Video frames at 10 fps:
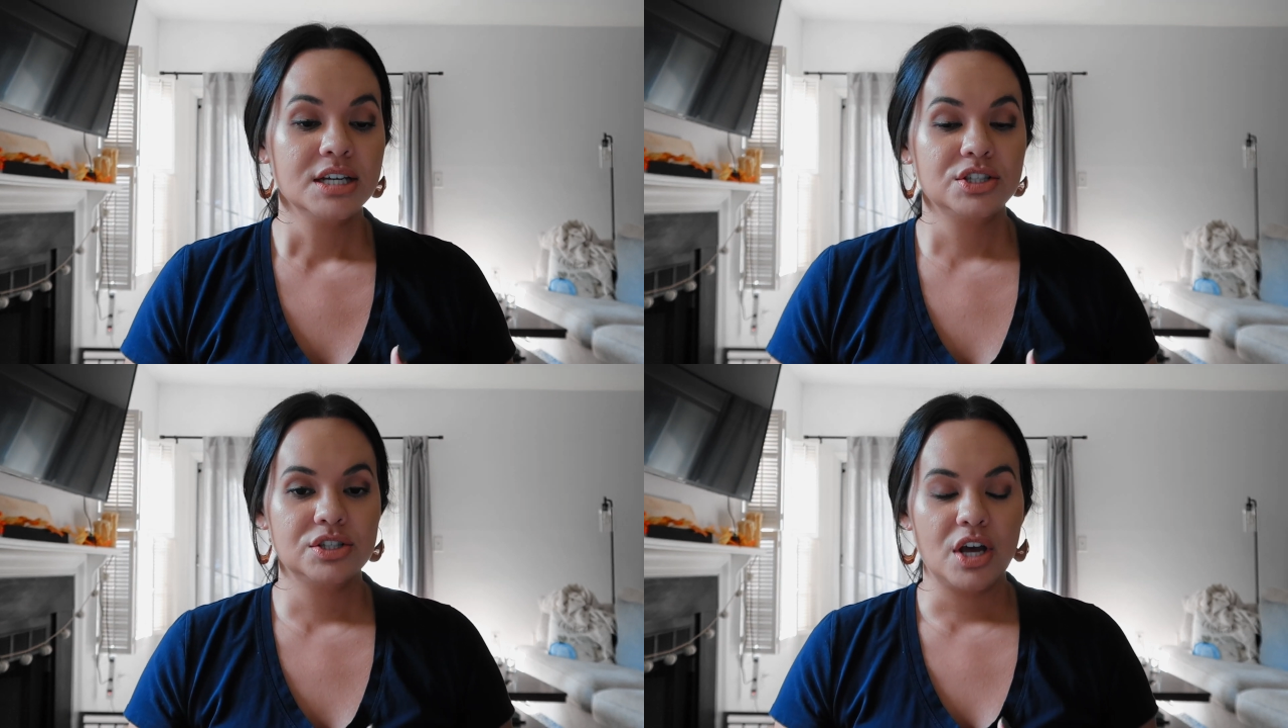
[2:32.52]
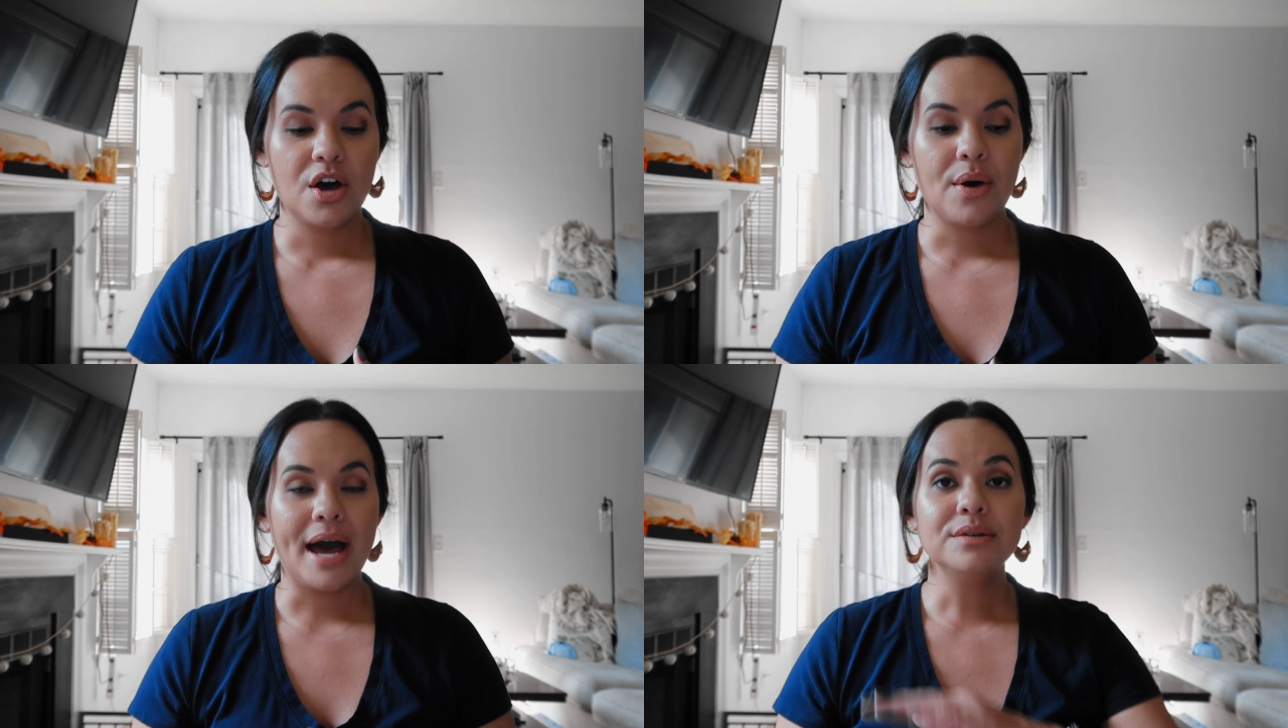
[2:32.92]

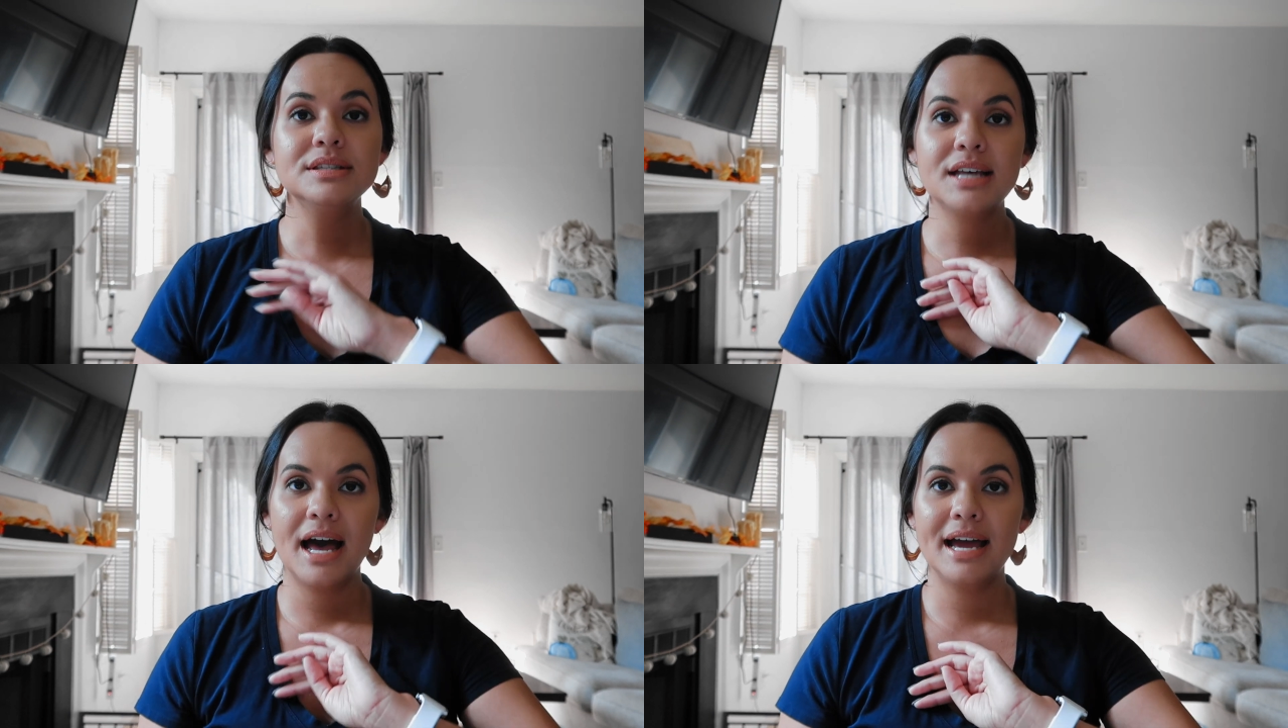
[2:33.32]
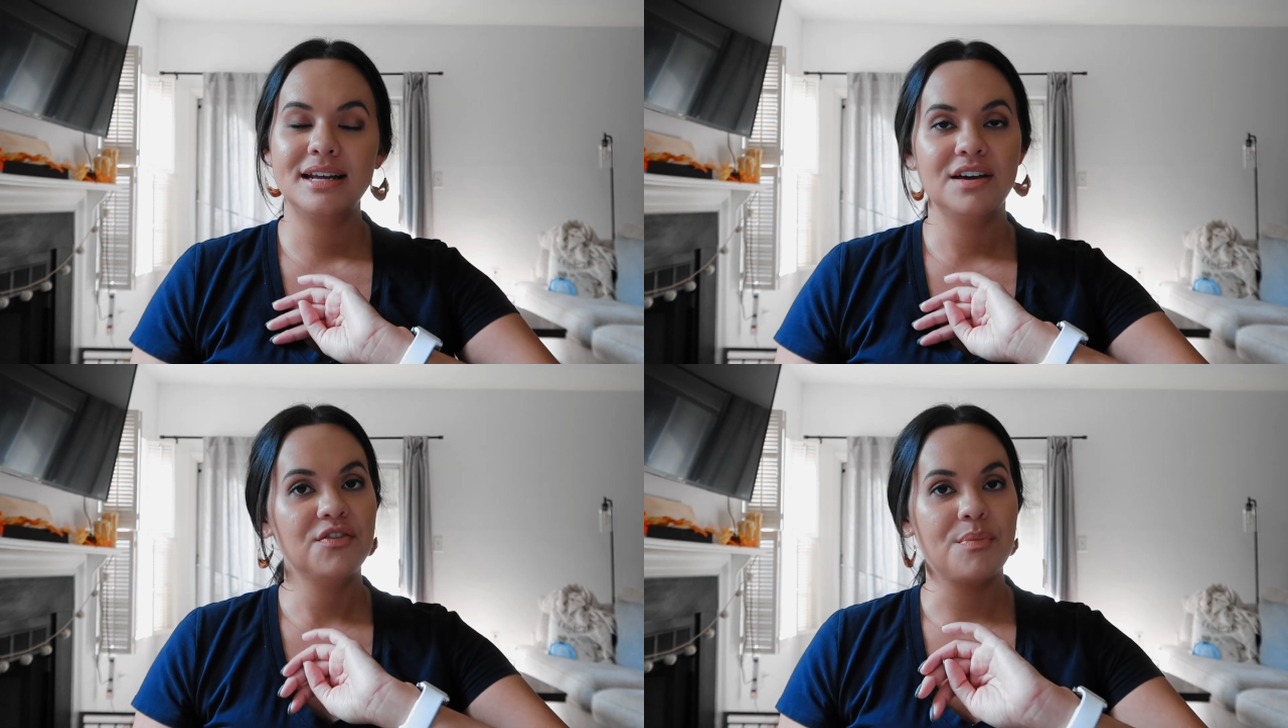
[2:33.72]
So, outside
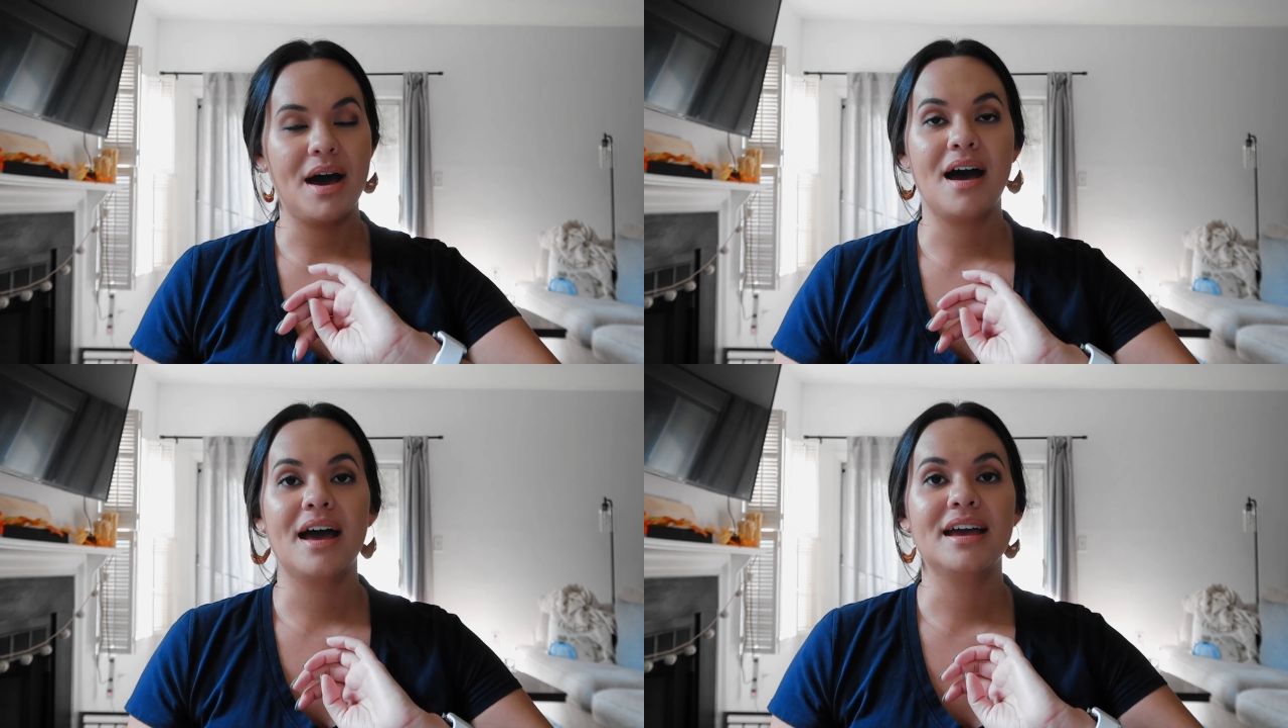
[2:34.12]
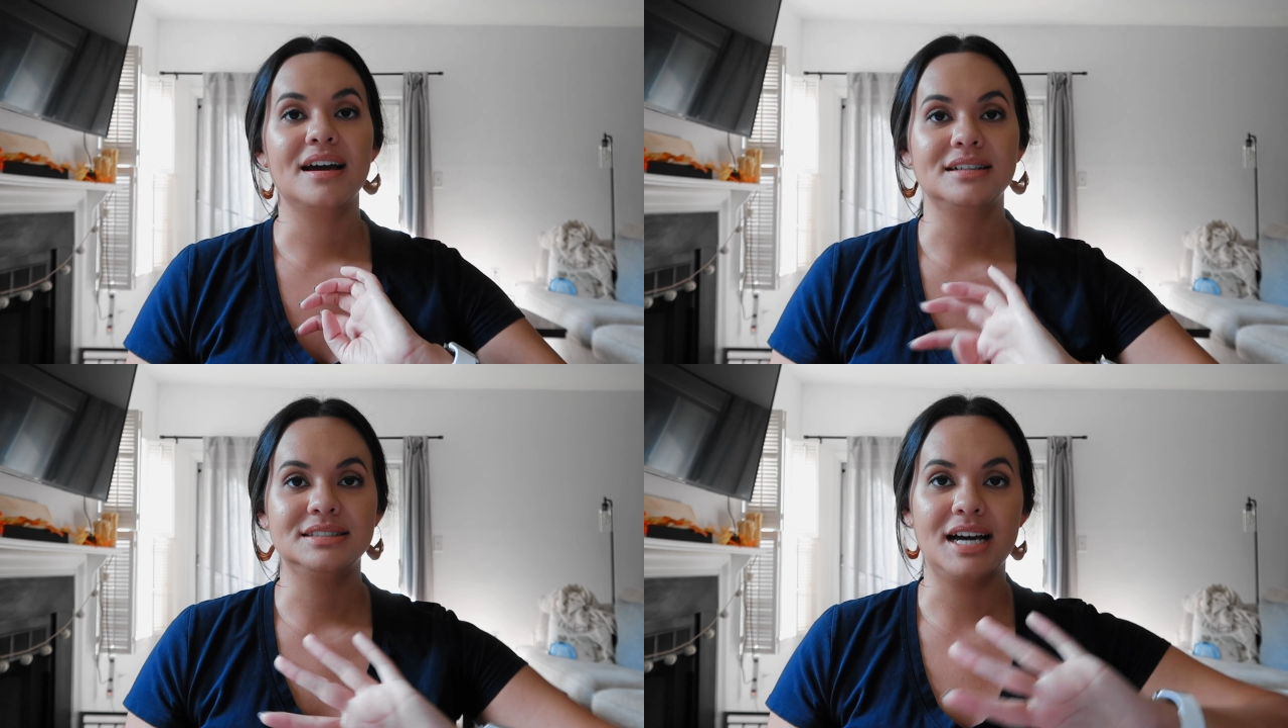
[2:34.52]
of
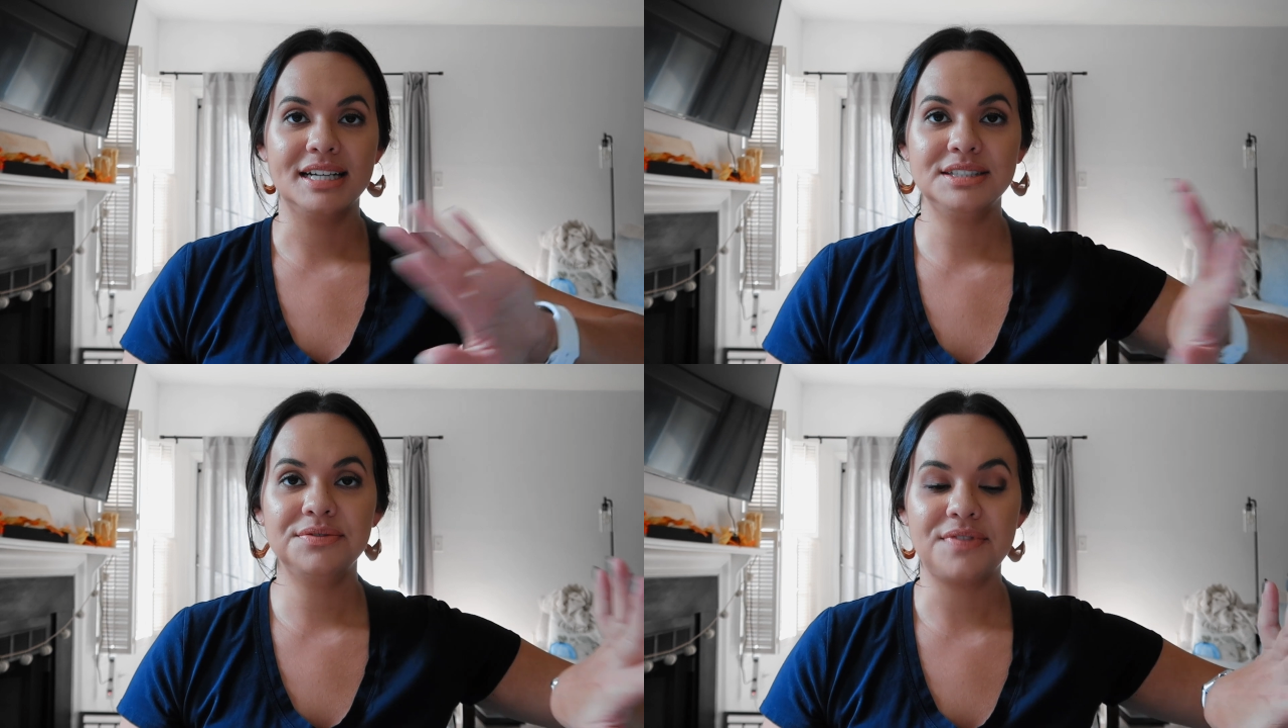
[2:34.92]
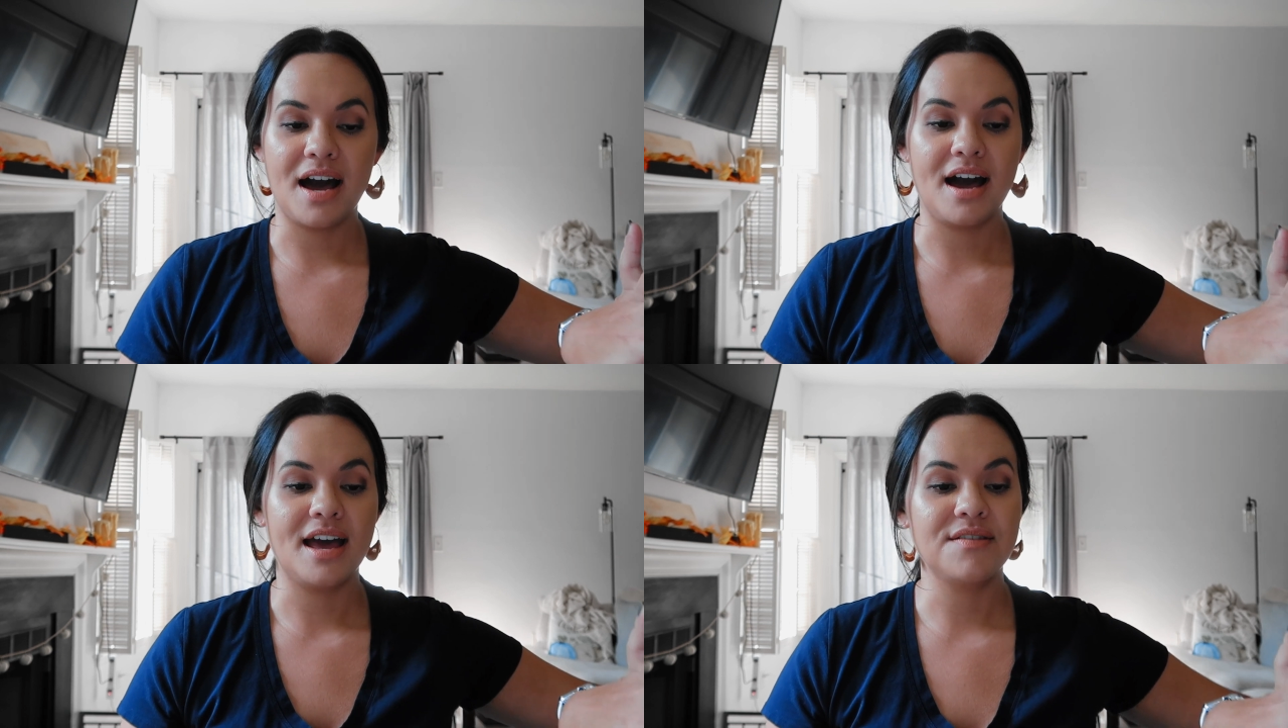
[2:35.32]
my nine to
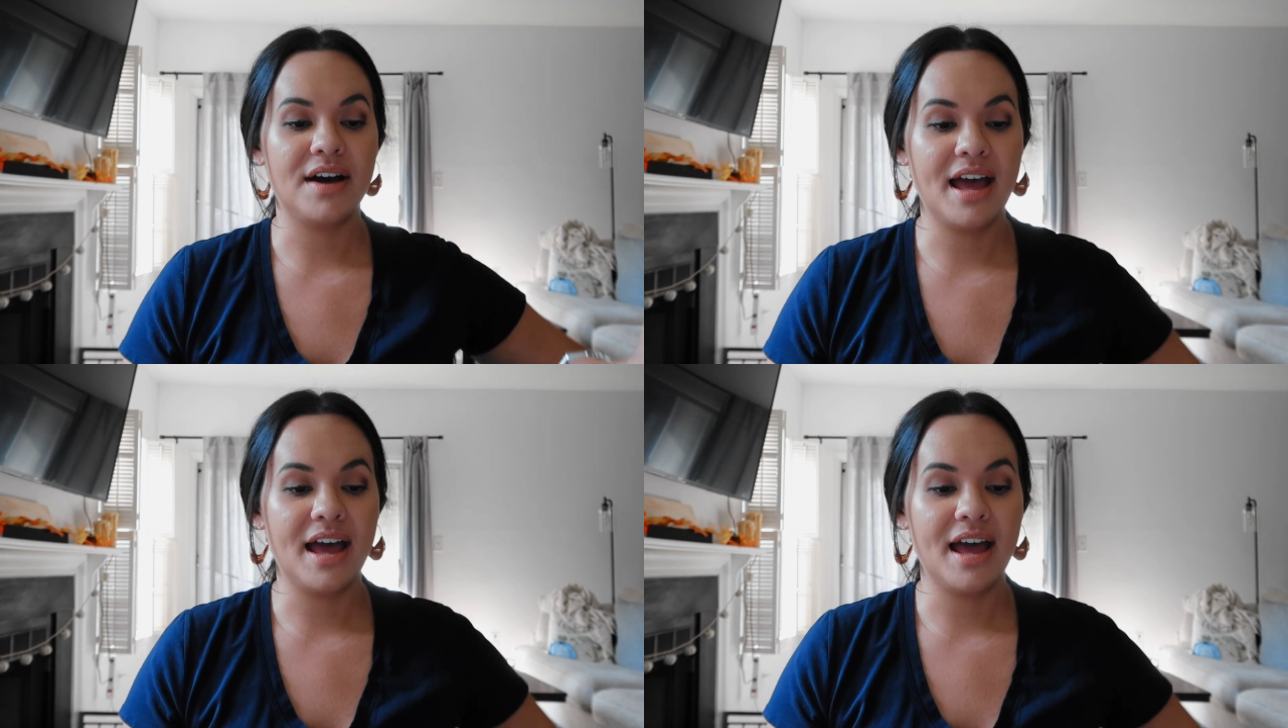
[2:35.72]
five,